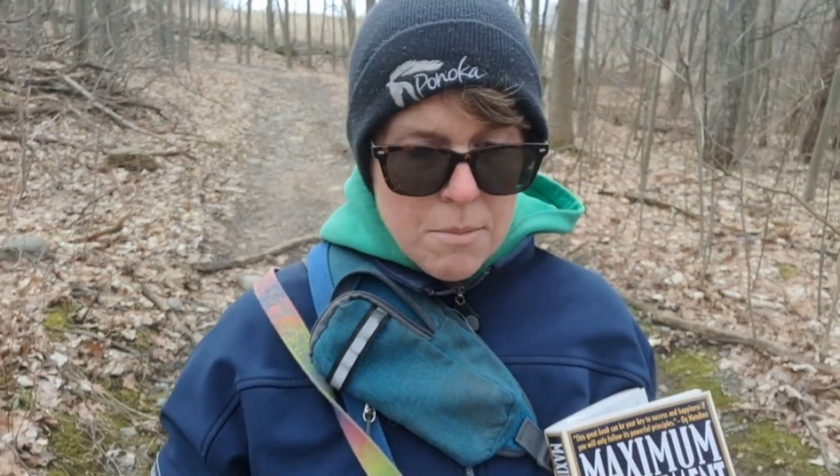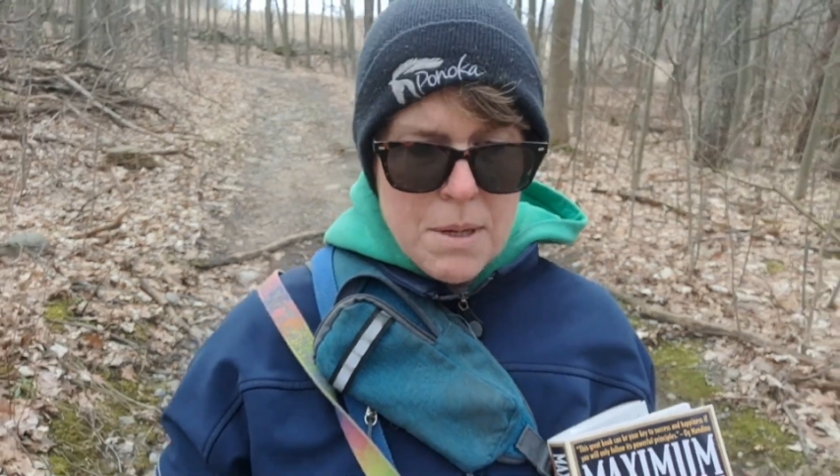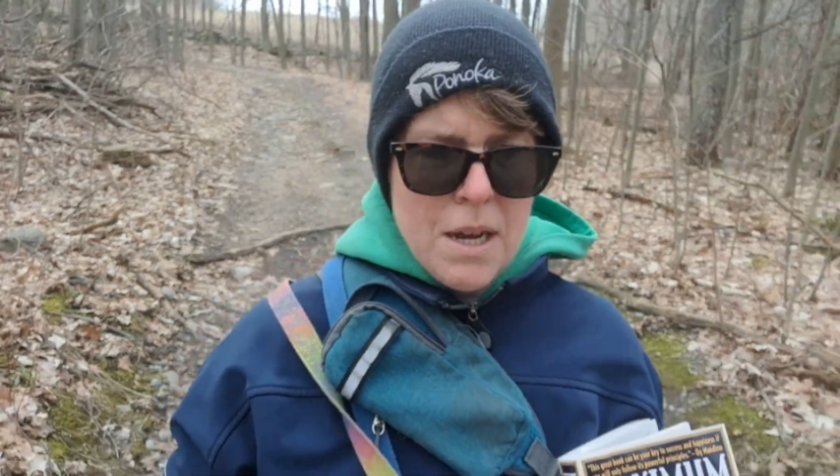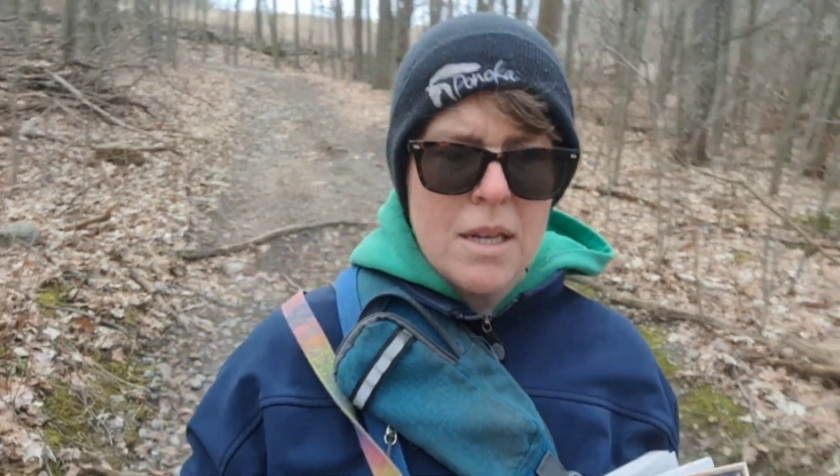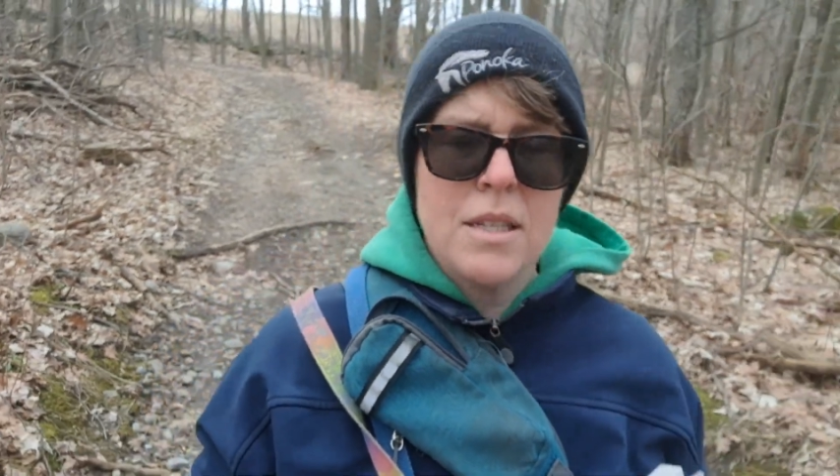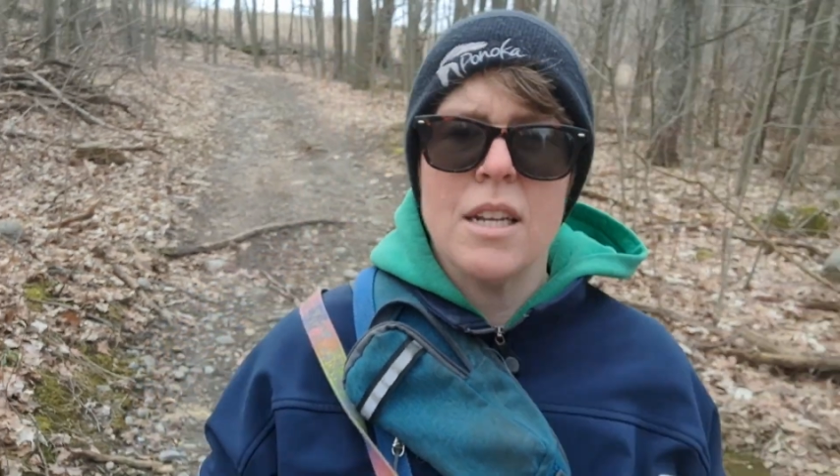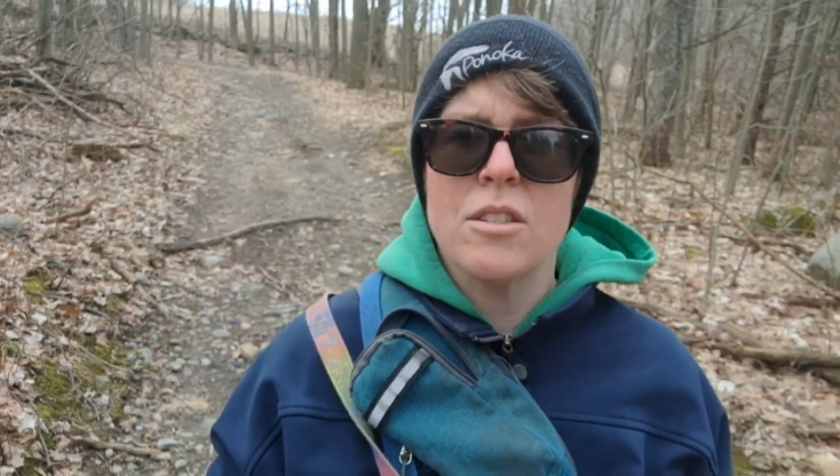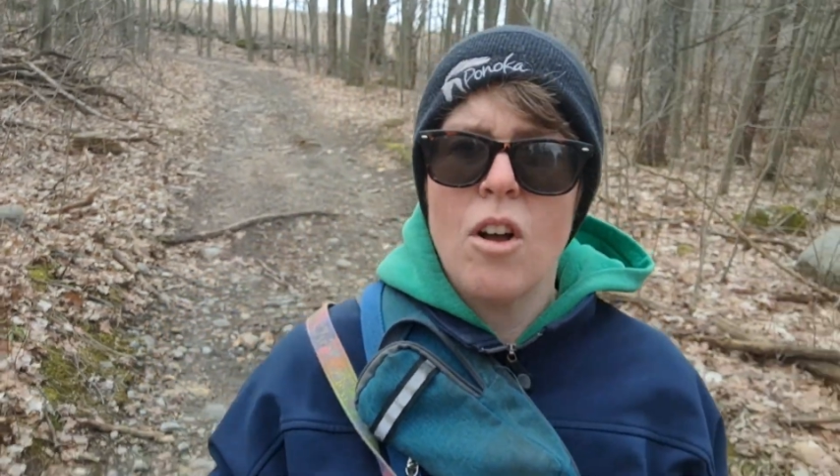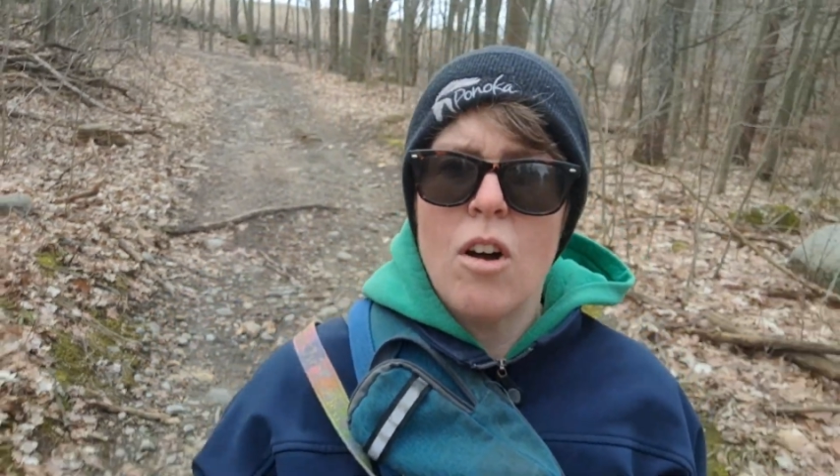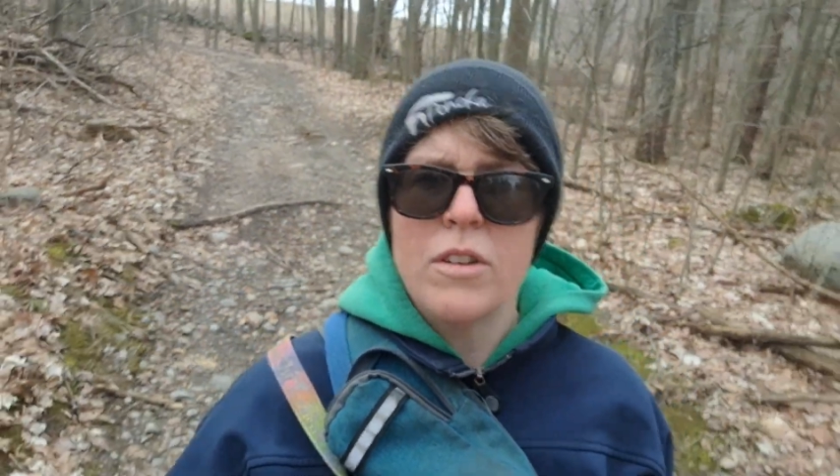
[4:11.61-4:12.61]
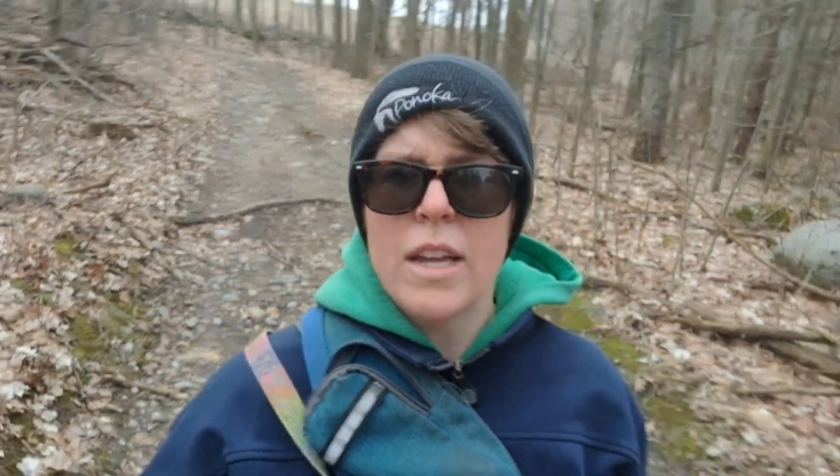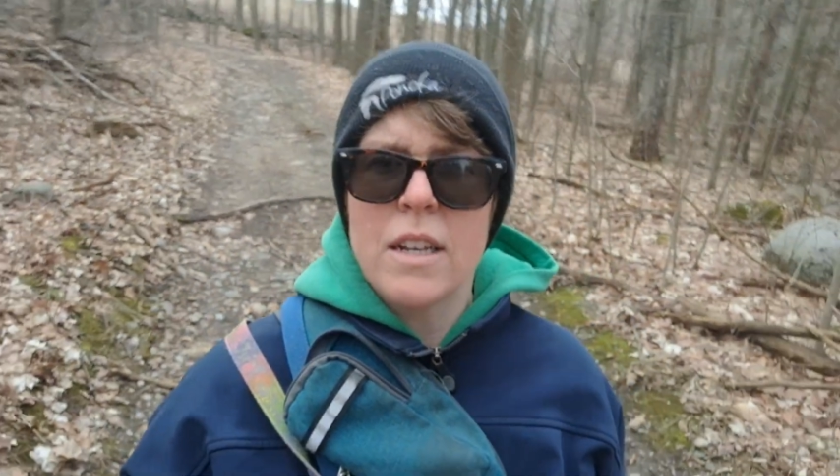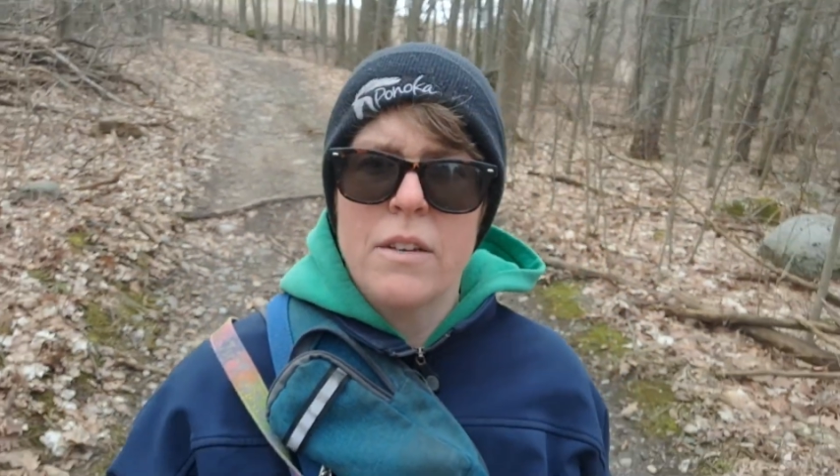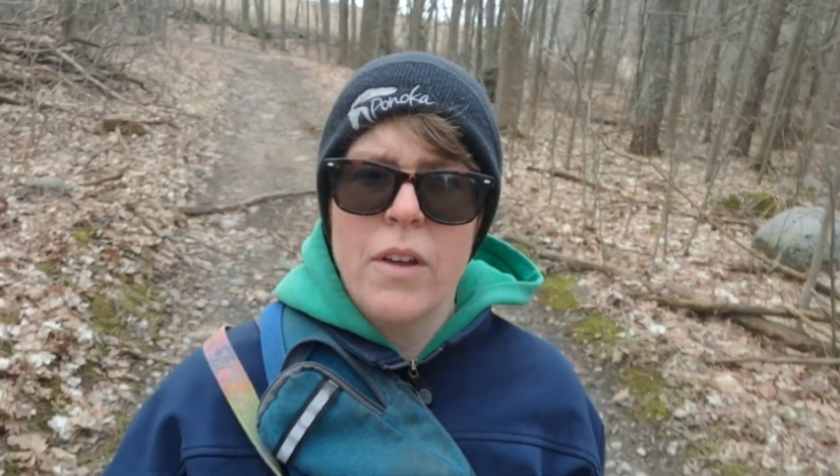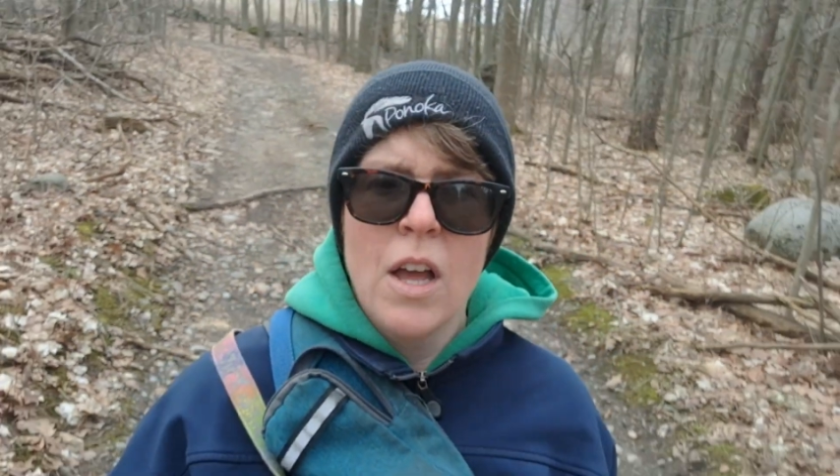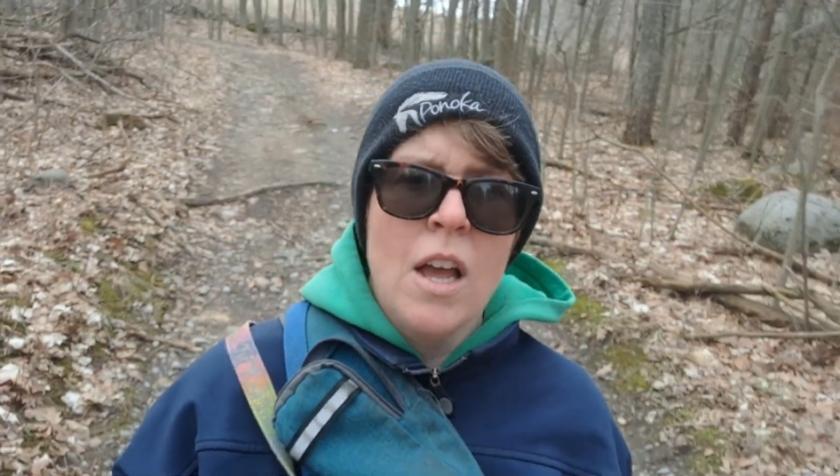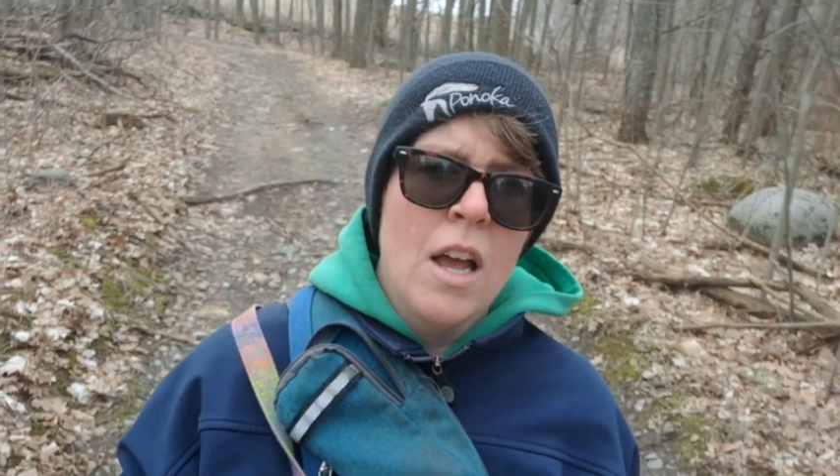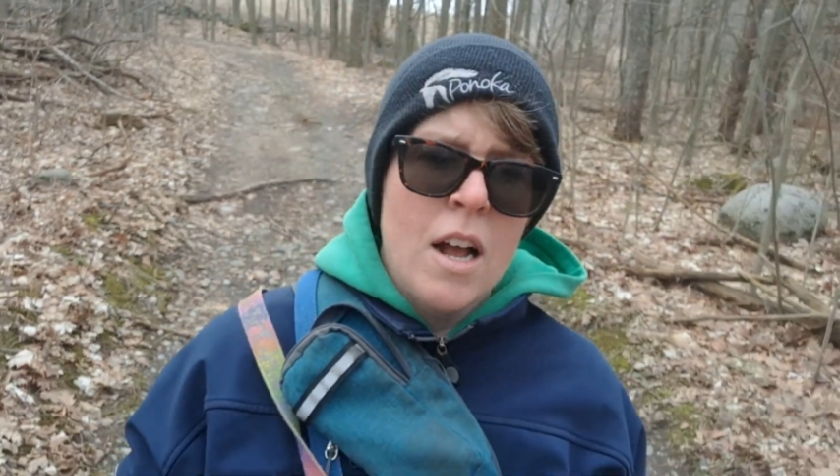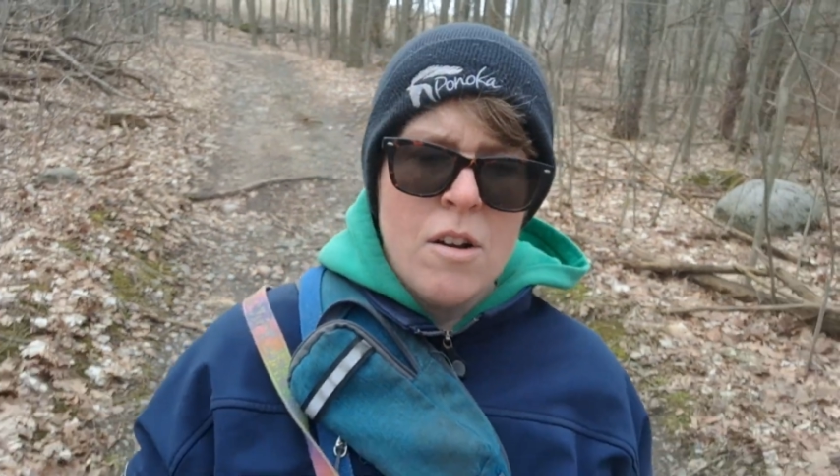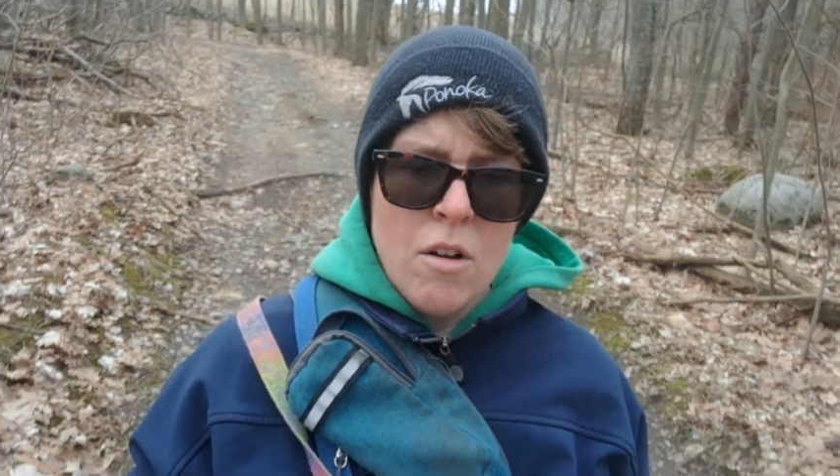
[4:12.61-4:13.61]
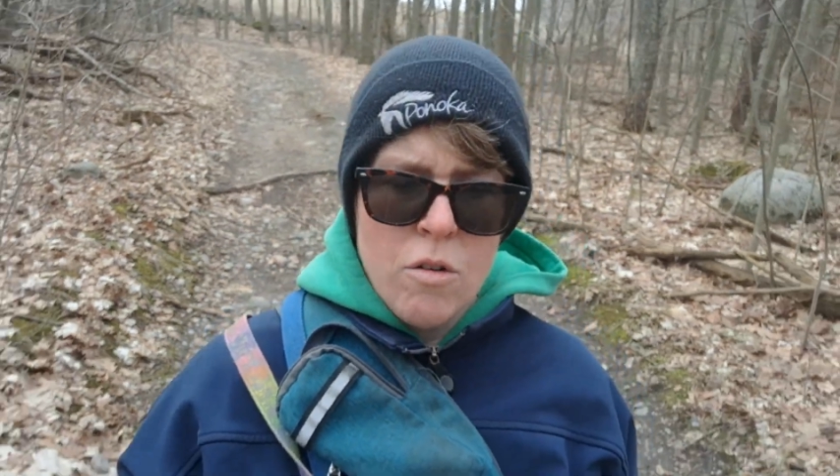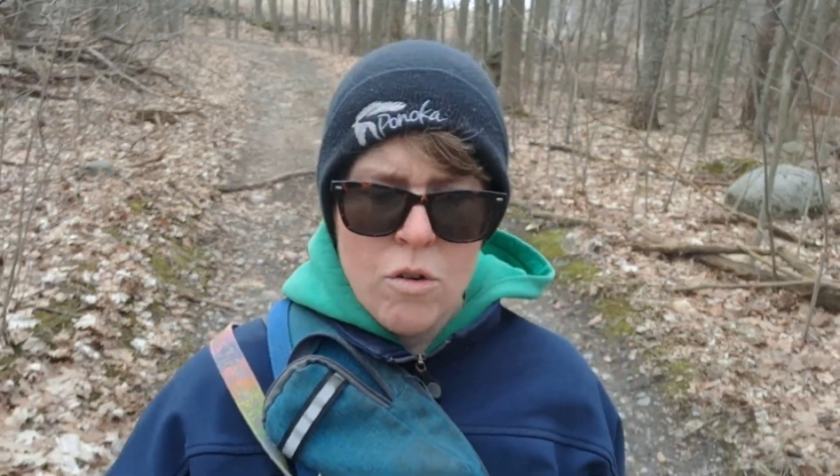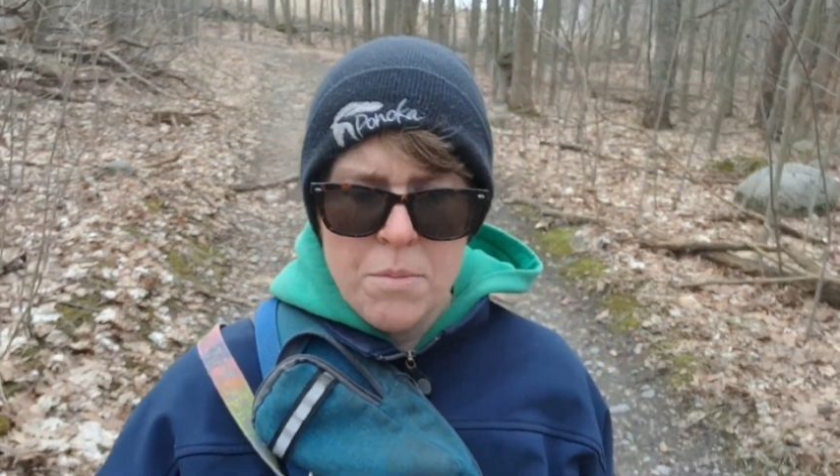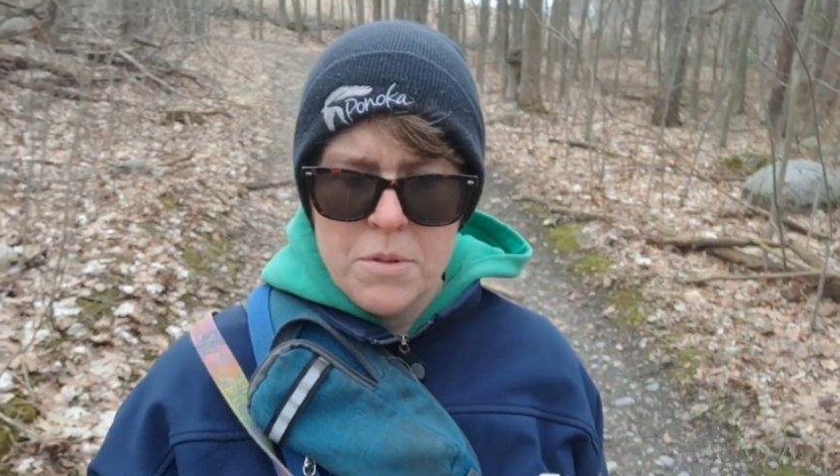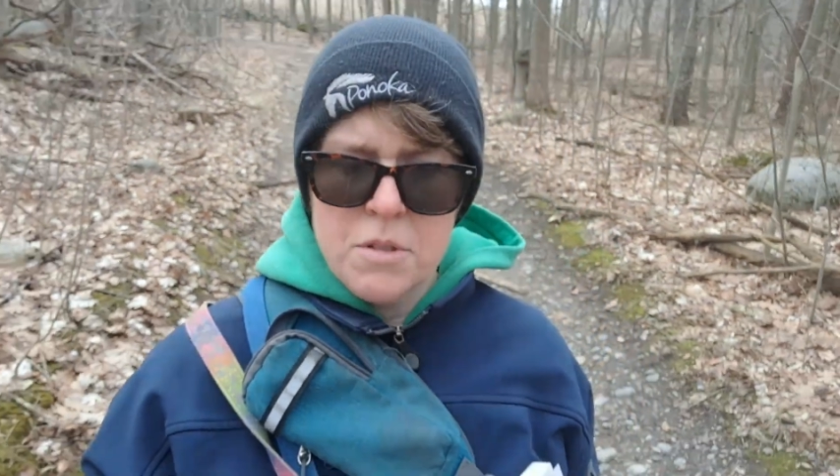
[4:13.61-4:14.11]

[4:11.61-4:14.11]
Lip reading: because it is all negative and all horrible.